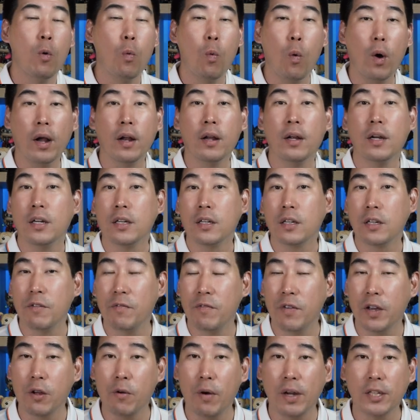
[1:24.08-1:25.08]
what
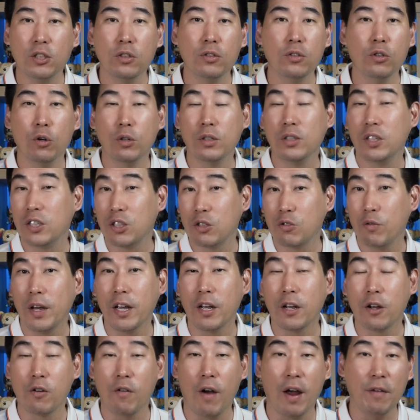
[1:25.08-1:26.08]
configuration your
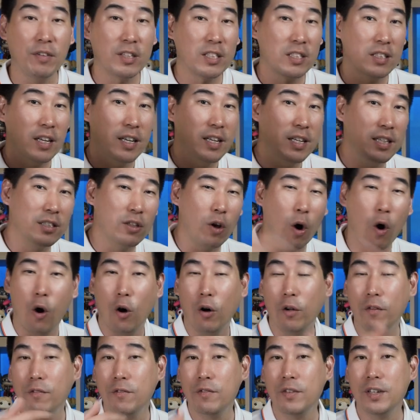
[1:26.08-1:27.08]
discrete graphics is
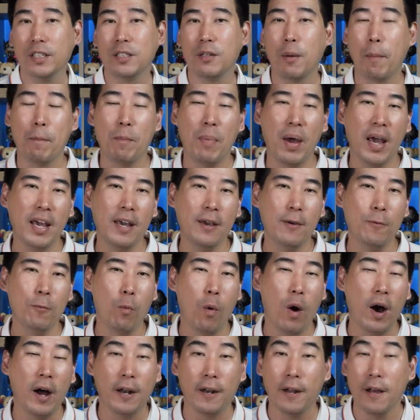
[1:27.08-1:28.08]
on this
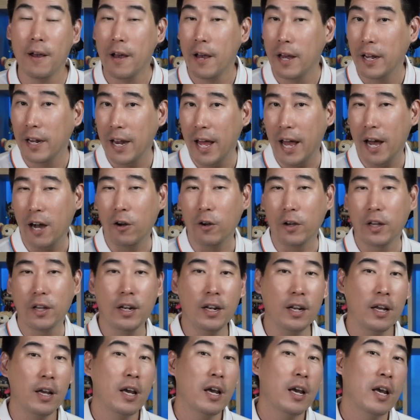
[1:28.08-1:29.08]
P1. Now,
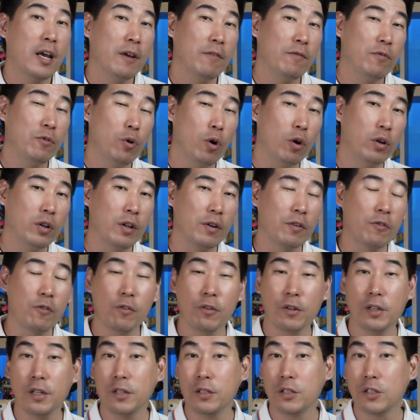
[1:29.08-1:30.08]
if your
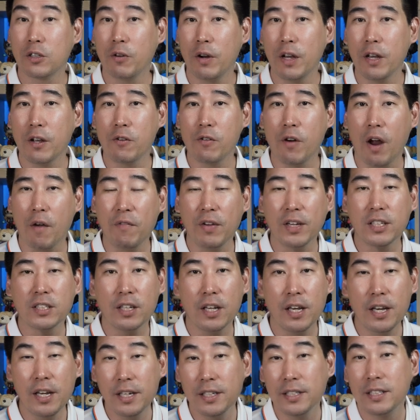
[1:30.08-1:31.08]
discrete
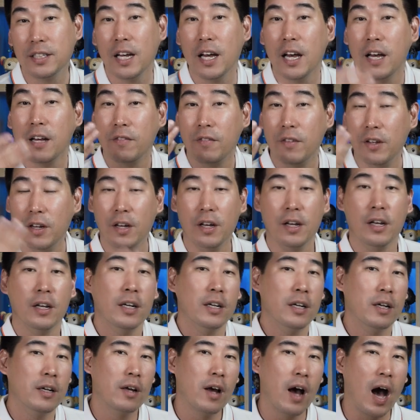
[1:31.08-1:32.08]
graphics is the
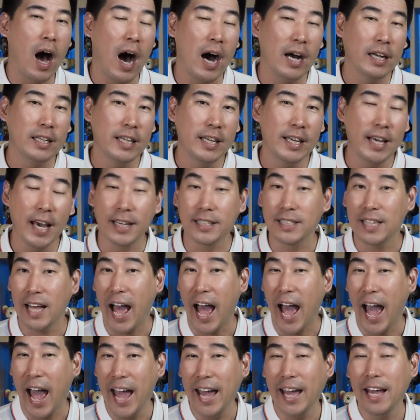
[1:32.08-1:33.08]

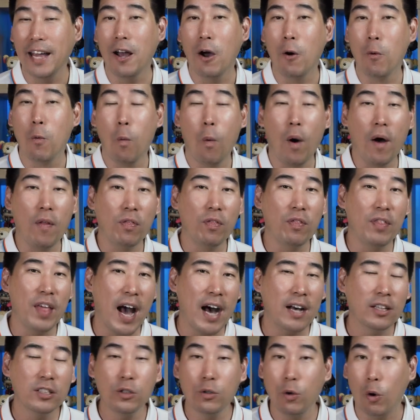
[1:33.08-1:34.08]
RTX
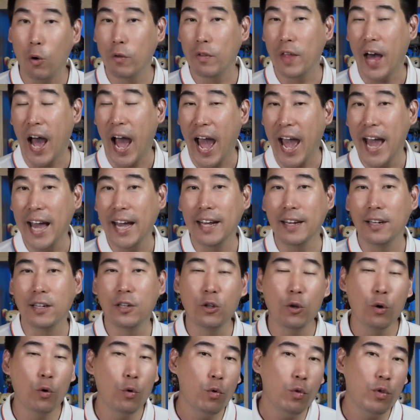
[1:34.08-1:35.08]
A1000 or the
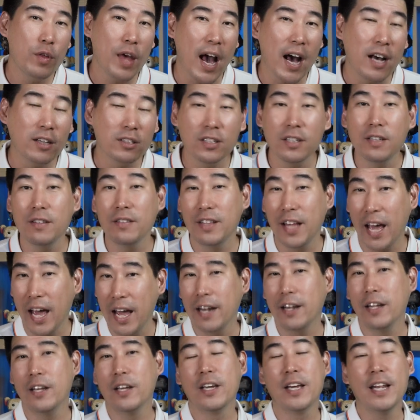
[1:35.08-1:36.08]
A2000,
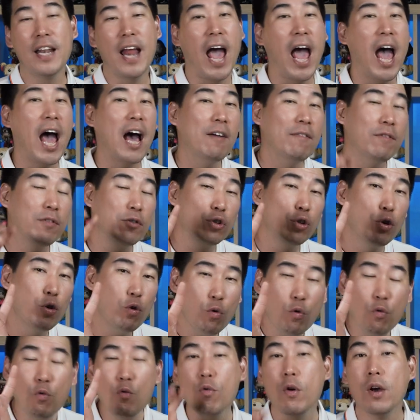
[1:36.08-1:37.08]
then you can have
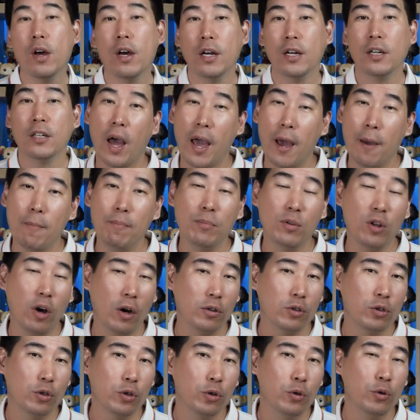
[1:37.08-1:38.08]
two
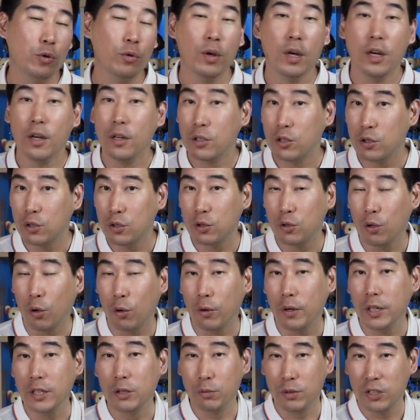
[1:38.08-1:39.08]
M.2
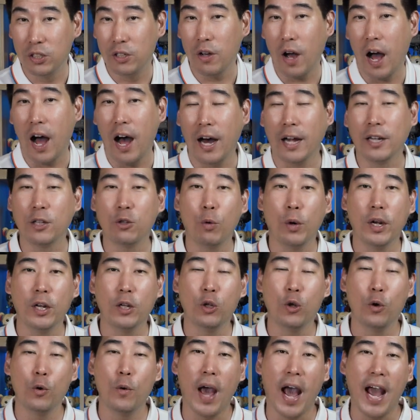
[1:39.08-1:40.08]
storage, which are
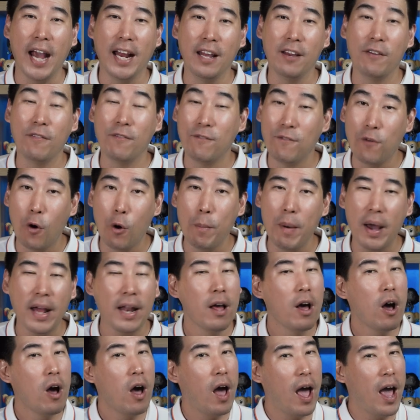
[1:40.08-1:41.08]
2280
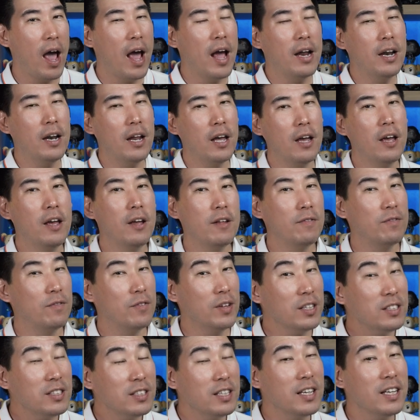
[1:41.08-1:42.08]
format, and
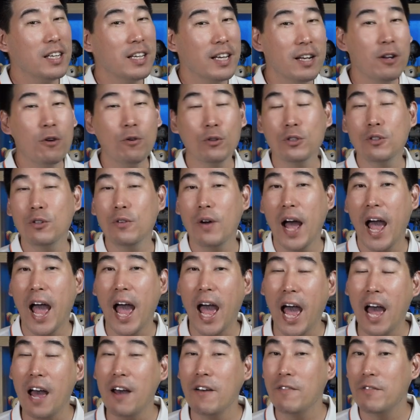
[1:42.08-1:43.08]
this thing can also
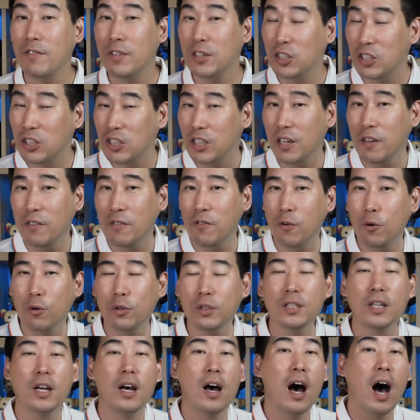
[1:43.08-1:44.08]
have the
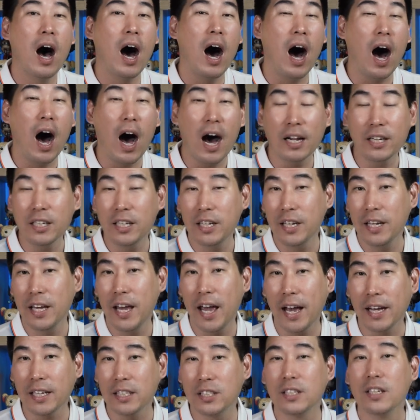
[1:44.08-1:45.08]
GeForce
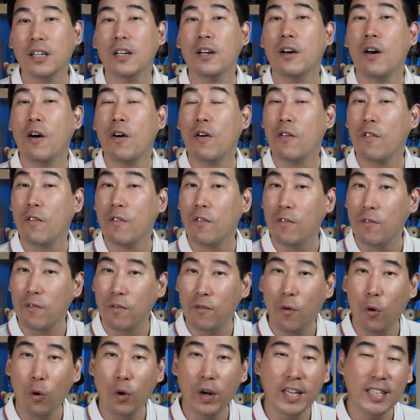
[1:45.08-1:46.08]
RTX
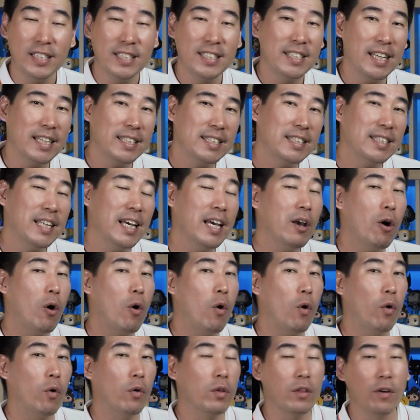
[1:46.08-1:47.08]
4060
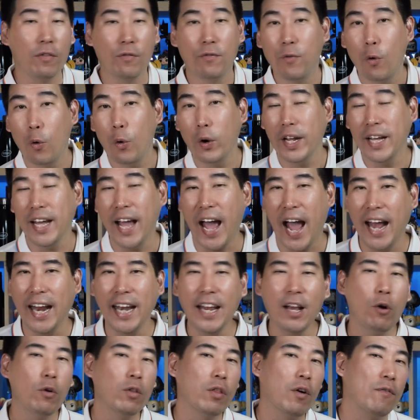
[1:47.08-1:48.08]
or the
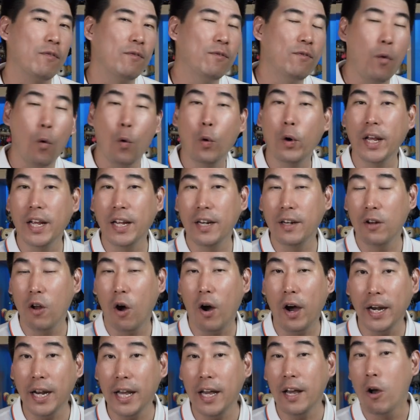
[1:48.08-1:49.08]
4080 or the
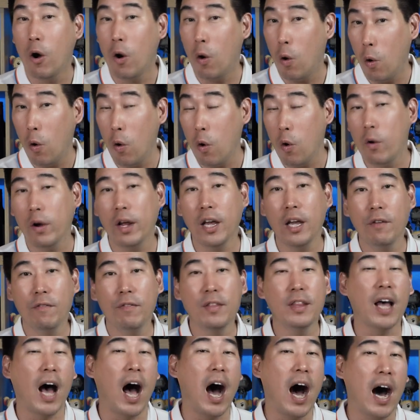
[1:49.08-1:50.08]
4090 or
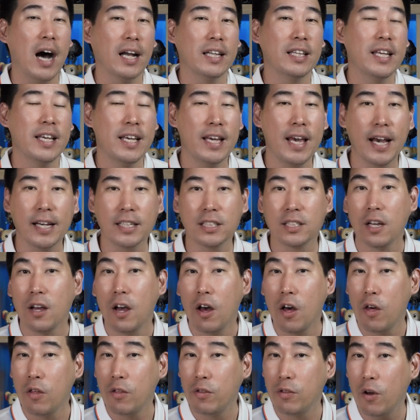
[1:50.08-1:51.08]
even the RTX
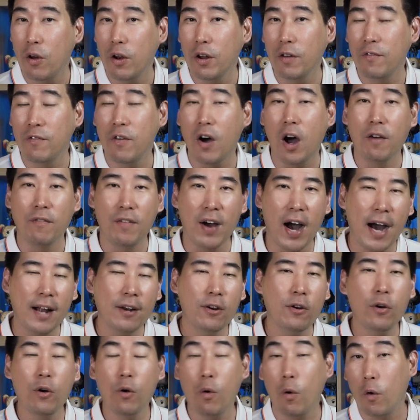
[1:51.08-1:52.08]

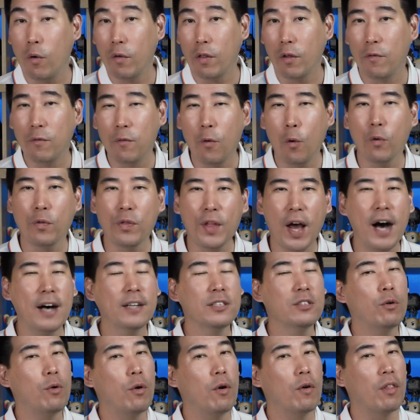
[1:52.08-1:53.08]
3500 or the
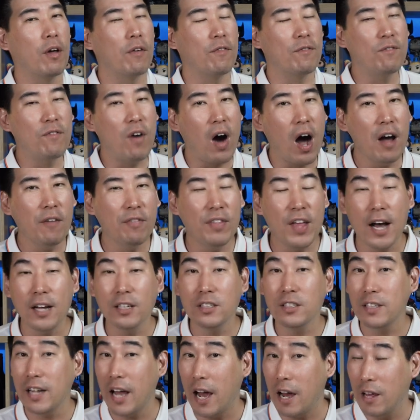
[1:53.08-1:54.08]
4000 or the
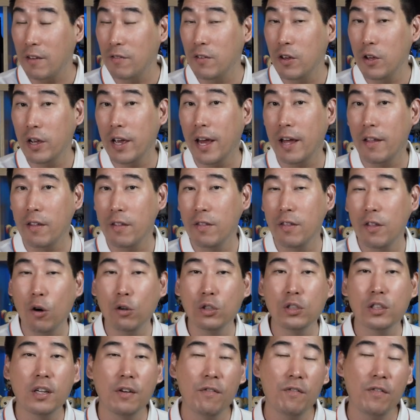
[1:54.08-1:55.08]
5000. Now, if you get in
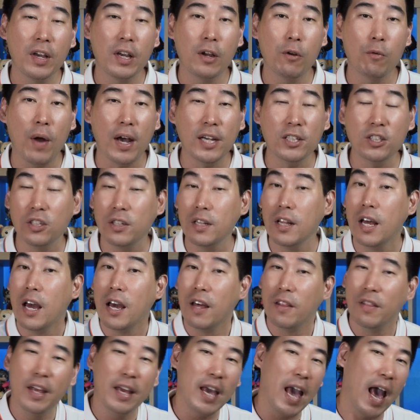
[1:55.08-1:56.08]
those configuration,
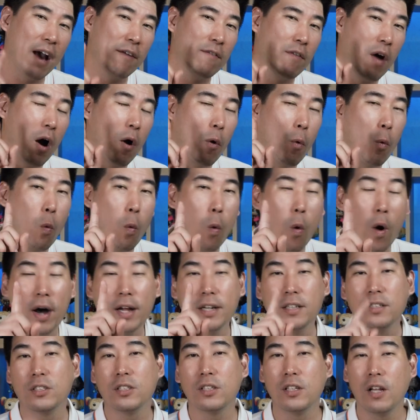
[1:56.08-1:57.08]
they have a
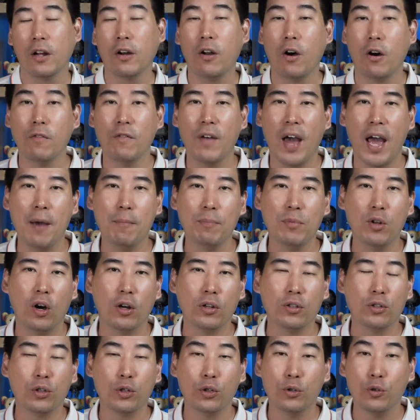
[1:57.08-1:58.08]
one slot of
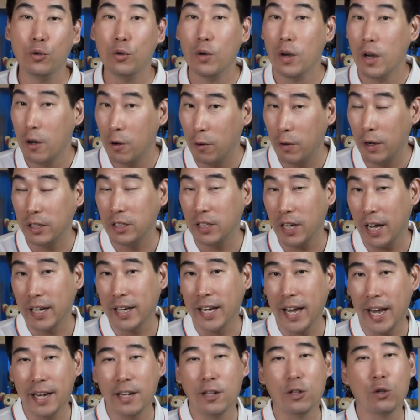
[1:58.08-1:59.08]
M.2, which
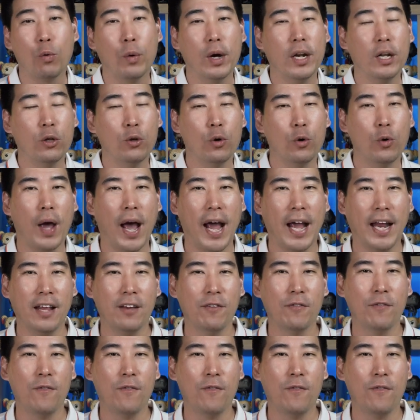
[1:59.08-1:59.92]
again 2280